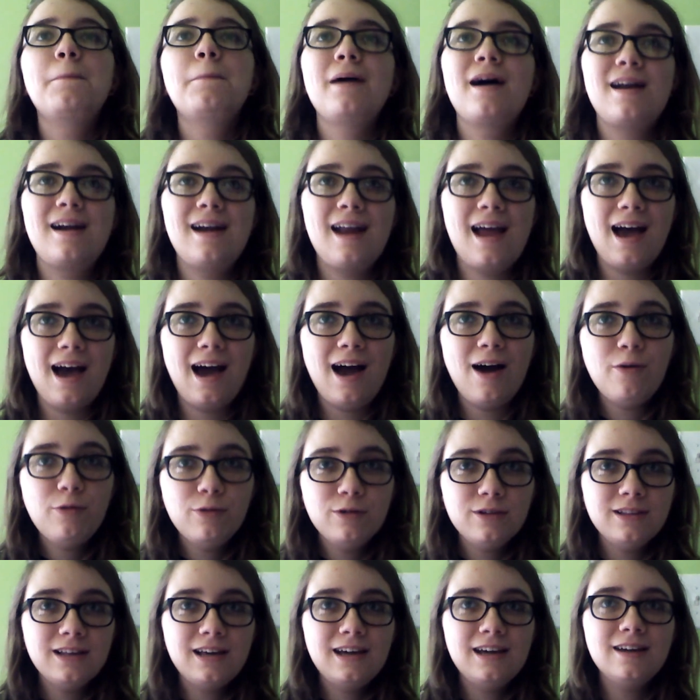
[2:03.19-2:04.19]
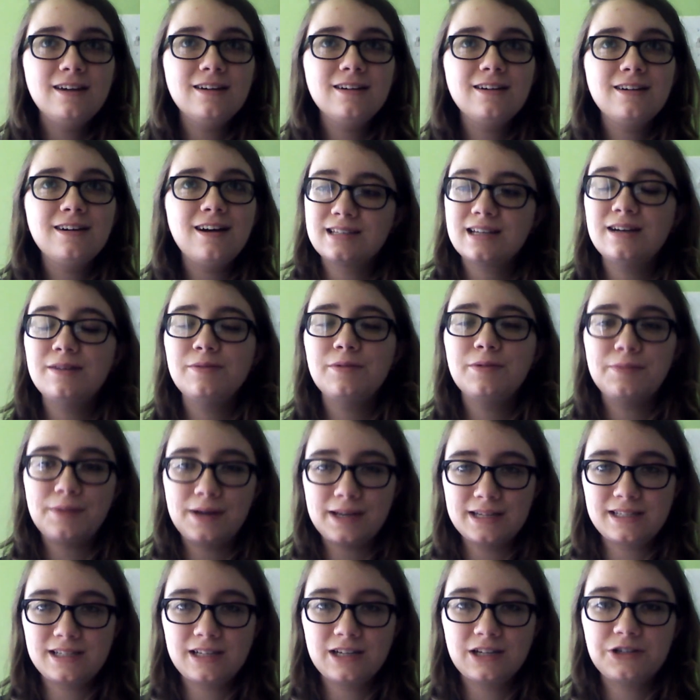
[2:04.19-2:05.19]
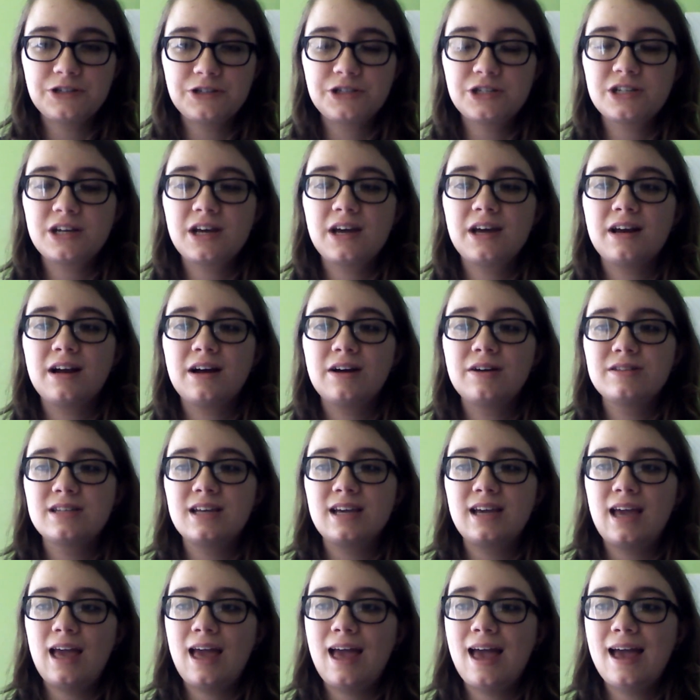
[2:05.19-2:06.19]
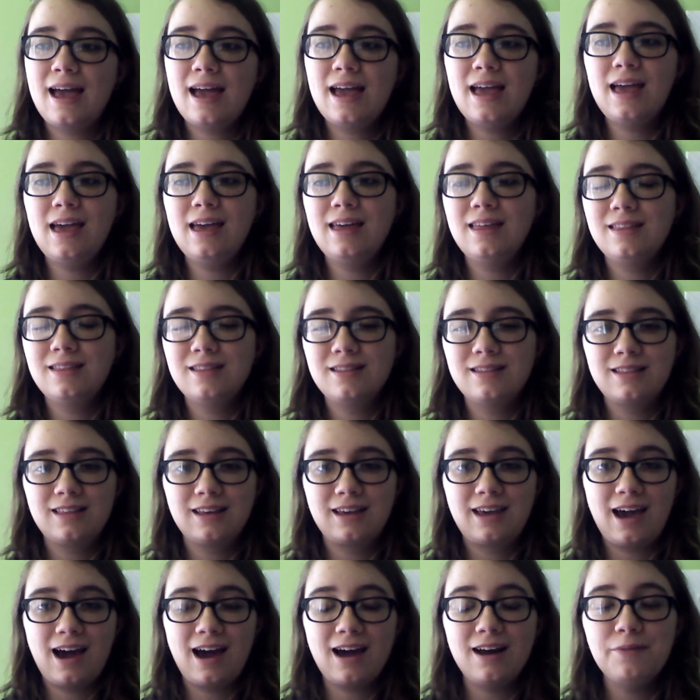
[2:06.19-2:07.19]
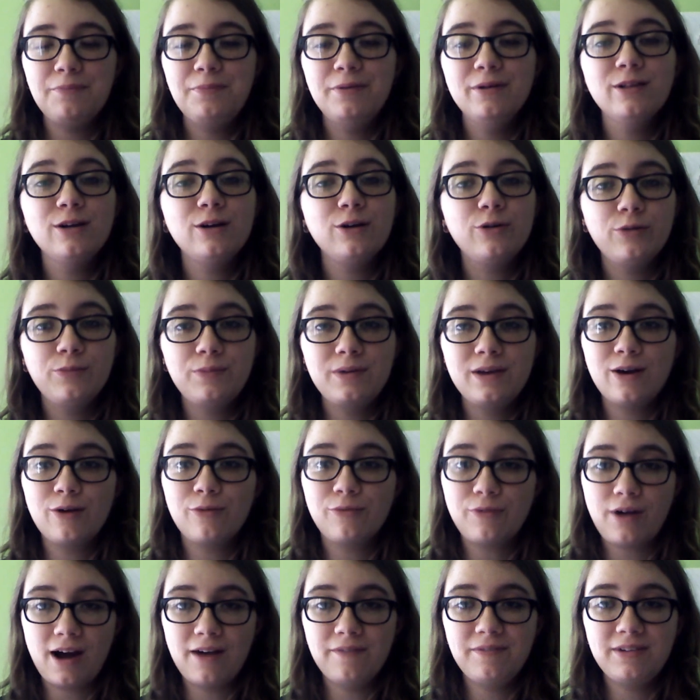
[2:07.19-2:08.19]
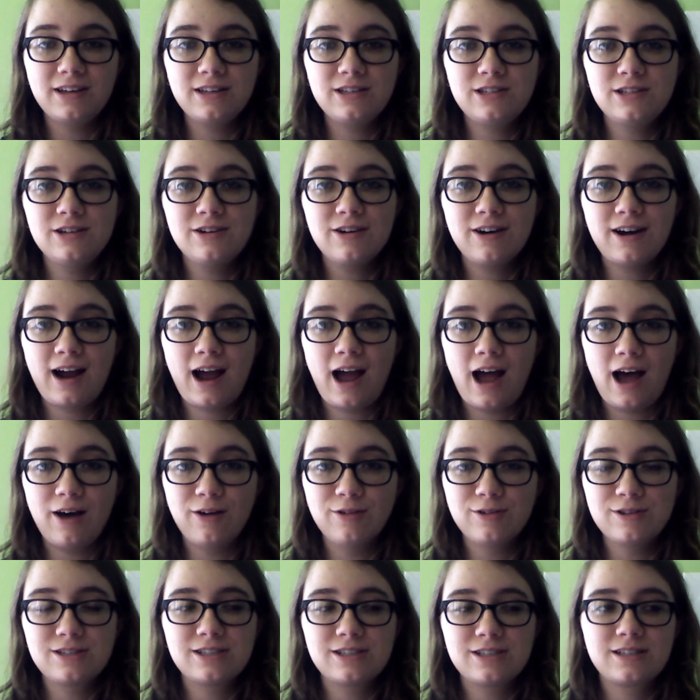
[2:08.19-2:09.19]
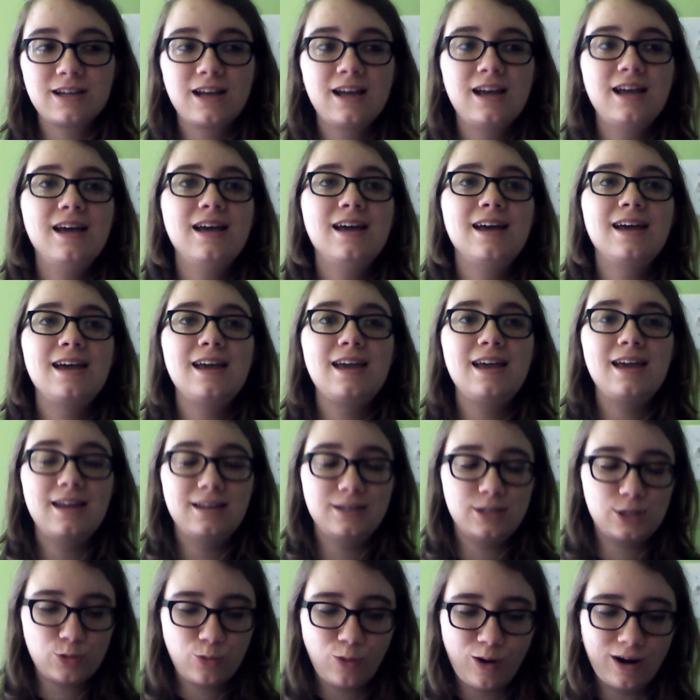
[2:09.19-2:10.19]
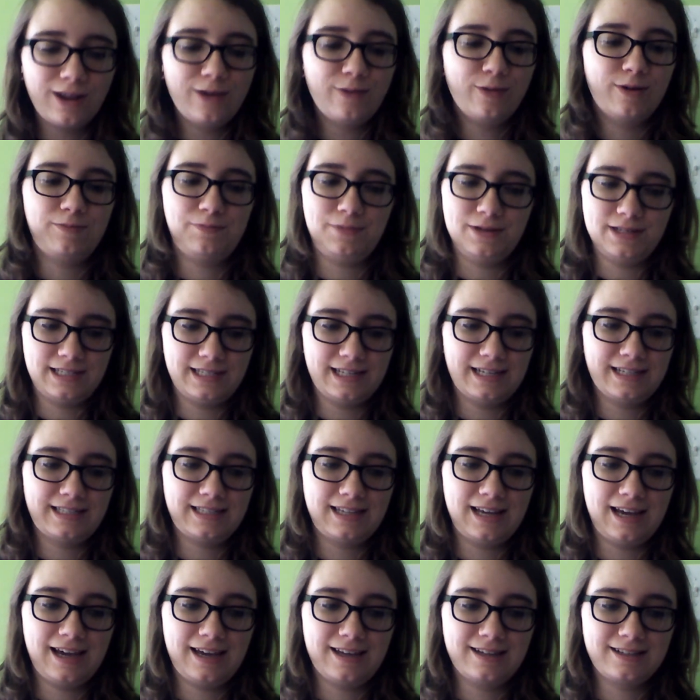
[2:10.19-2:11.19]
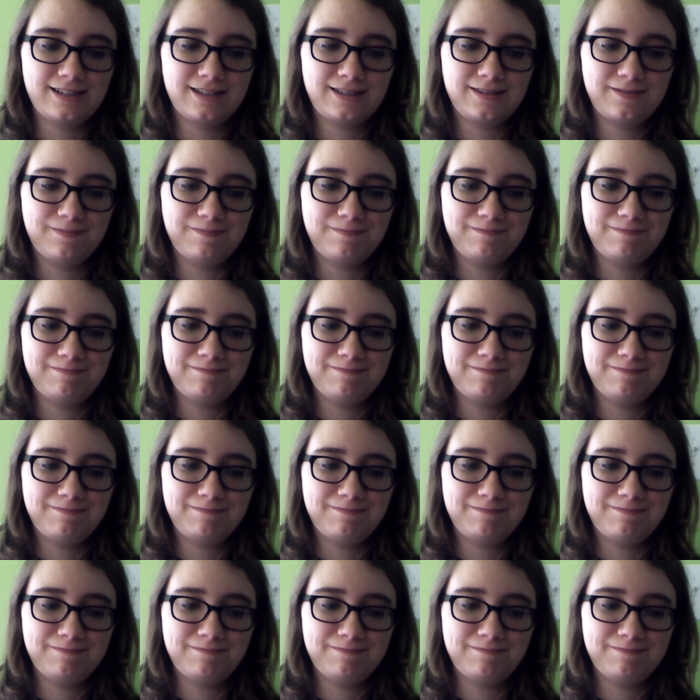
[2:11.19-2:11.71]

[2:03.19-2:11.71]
About an hour later, I sent him a message and I was like, hey, the caterpillar will be arriving to your house in 21 business days.